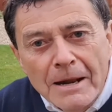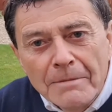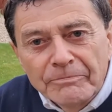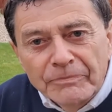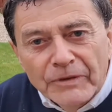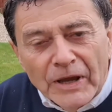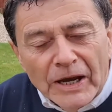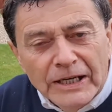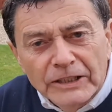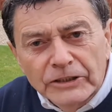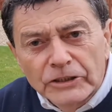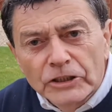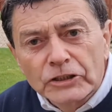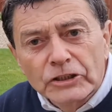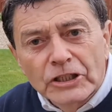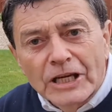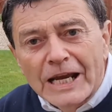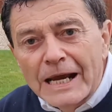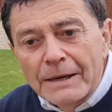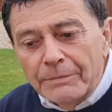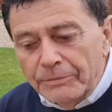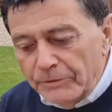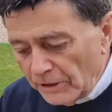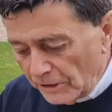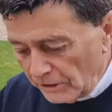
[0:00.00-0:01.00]
I just
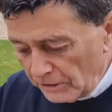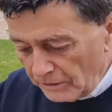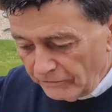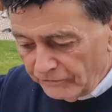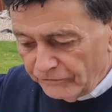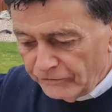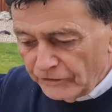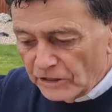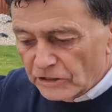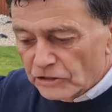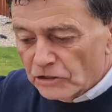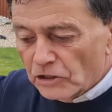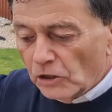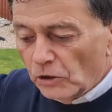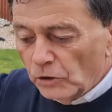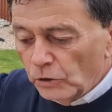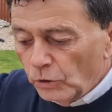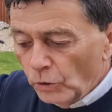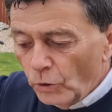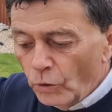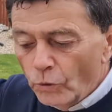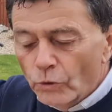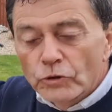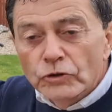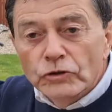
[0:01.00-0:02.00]
kept the club face
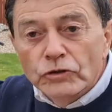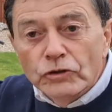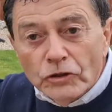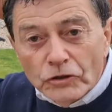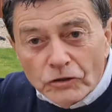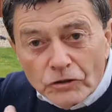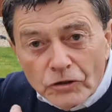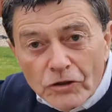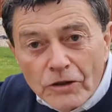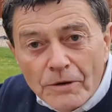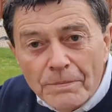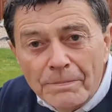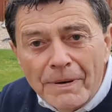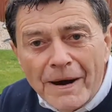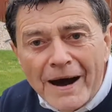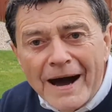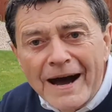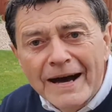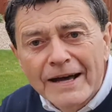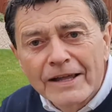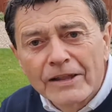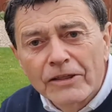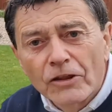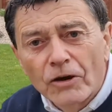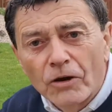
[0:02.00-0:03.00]
closed to the
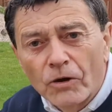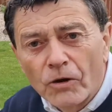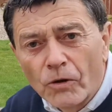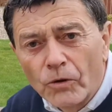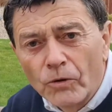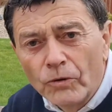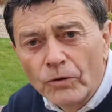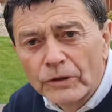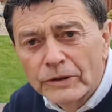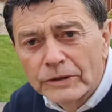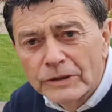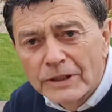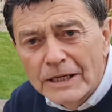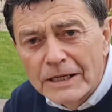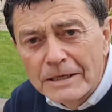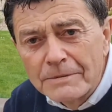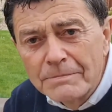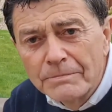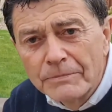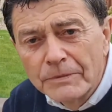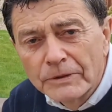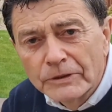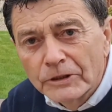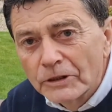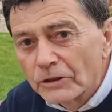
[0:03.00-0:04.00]
path all the time.
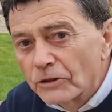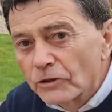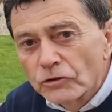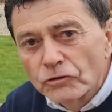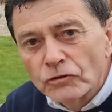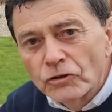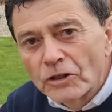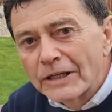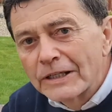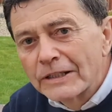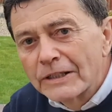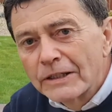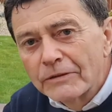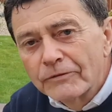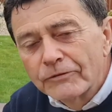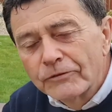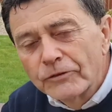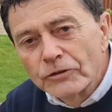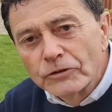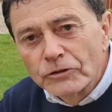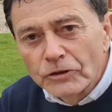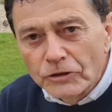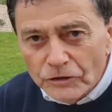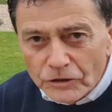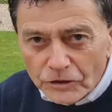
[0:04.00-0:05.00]
Didn't try and
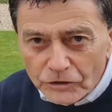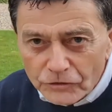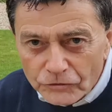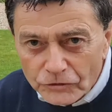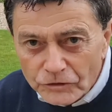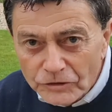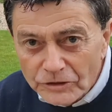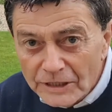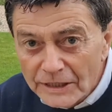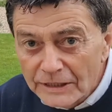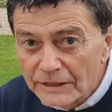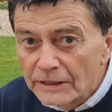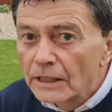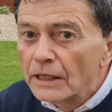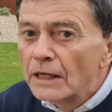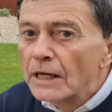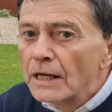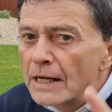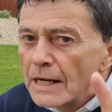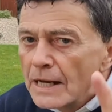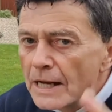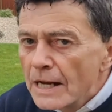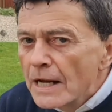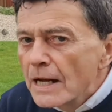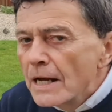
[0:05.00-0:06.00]
influence it, didn't rotate it.
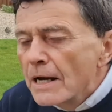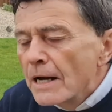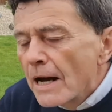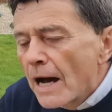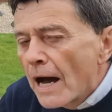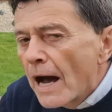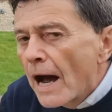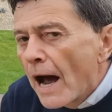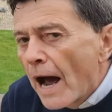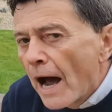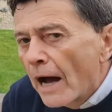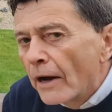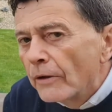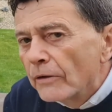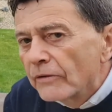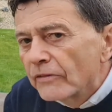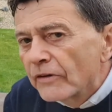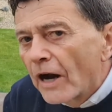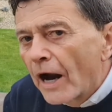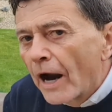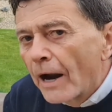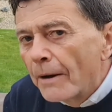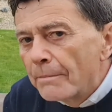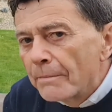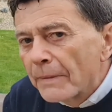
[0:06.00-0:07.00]
However,
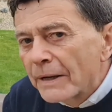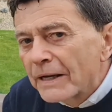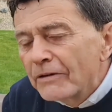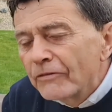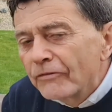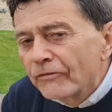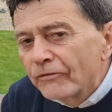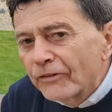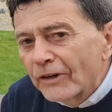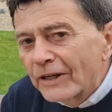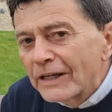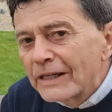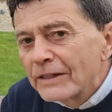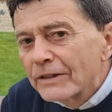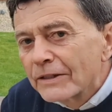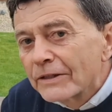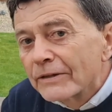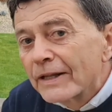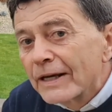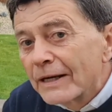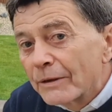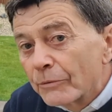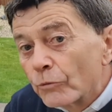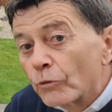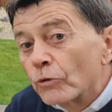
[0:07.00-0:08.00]
I might find that
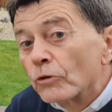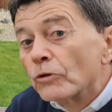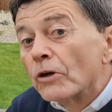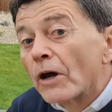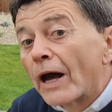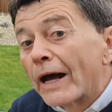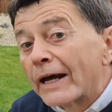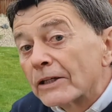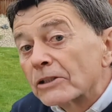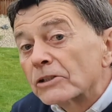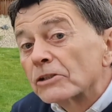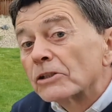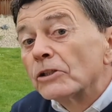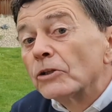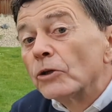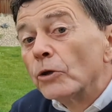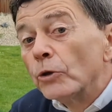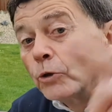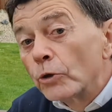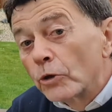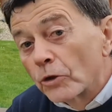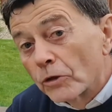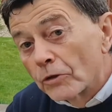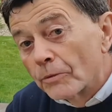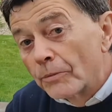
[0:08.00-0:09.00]
that won't actually
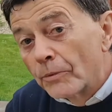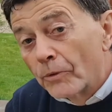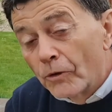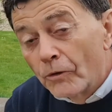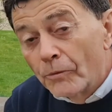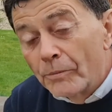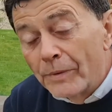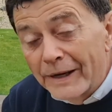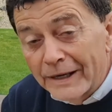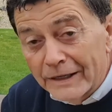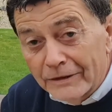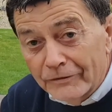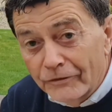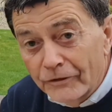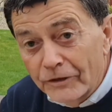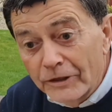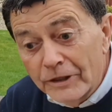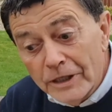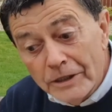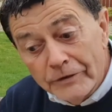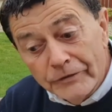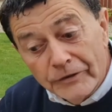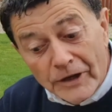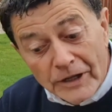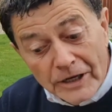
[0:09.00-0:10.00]
hook the ball back far
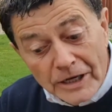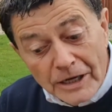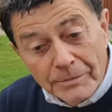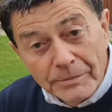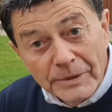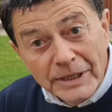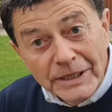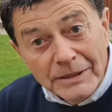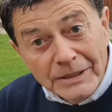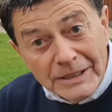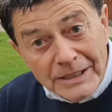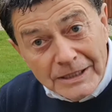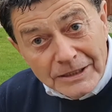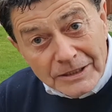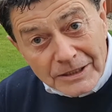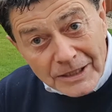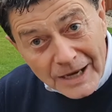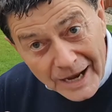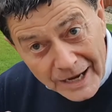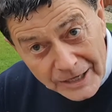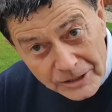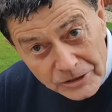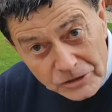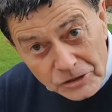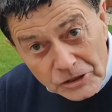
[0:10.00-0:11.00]
enough, and I may need to
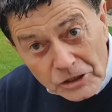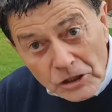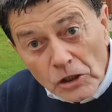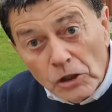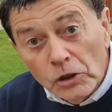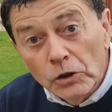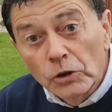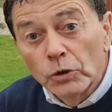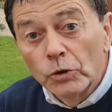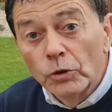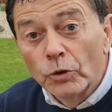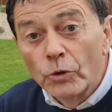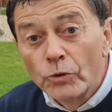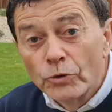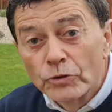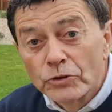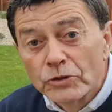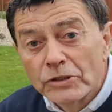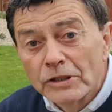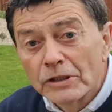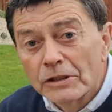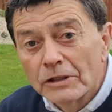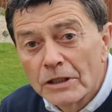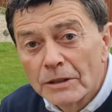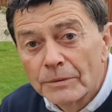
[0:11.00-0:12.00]
actually close
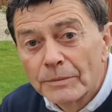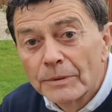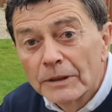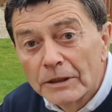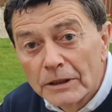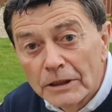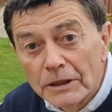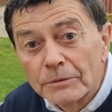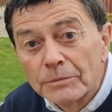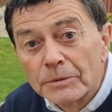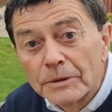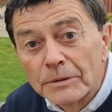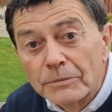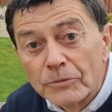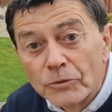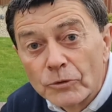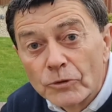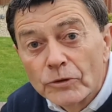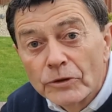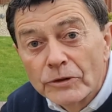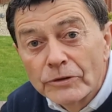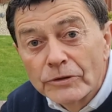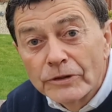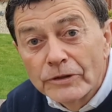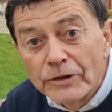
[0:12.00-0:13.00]
the club a little bit more
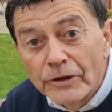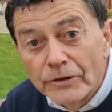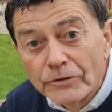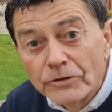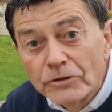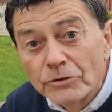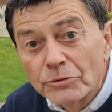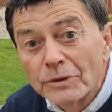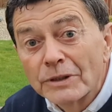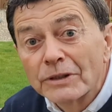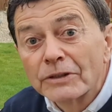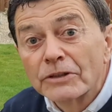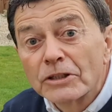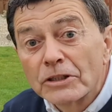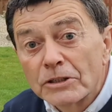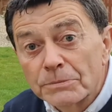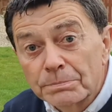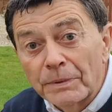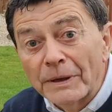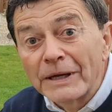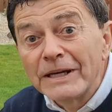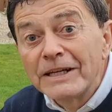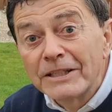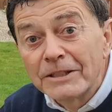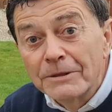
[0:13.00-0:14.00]
on the downswing,
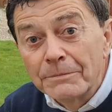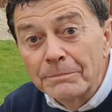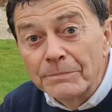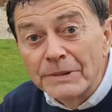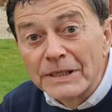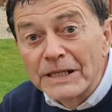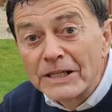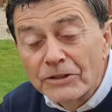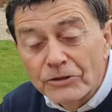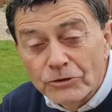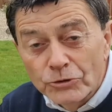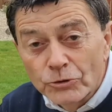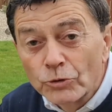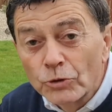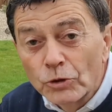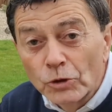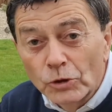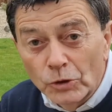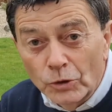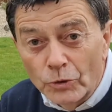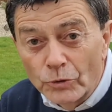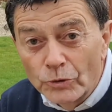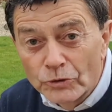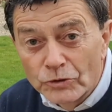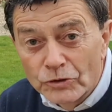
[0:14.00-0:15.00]
despite it being so
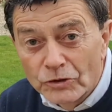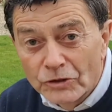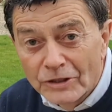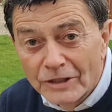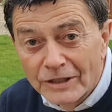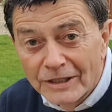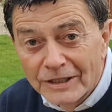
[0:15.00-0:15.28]
closed.